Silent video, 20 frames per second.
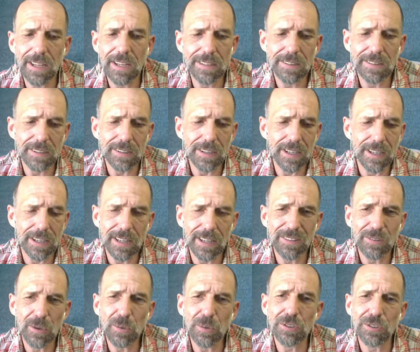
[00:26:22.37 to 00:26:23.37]
to Delilah. I
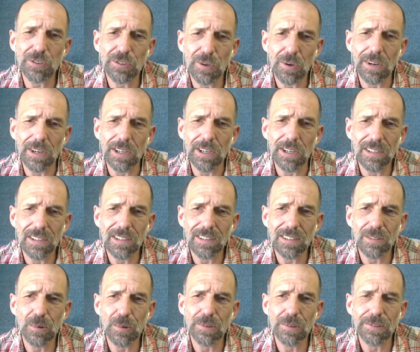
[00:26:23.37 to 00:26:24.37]
told her stories. I just
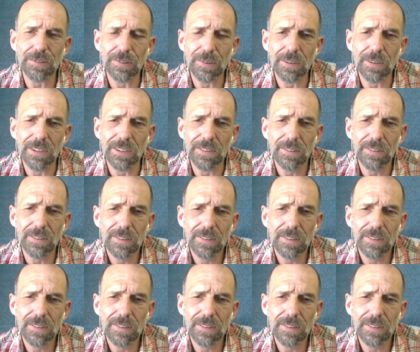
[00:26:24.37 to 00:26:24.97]
told her stories.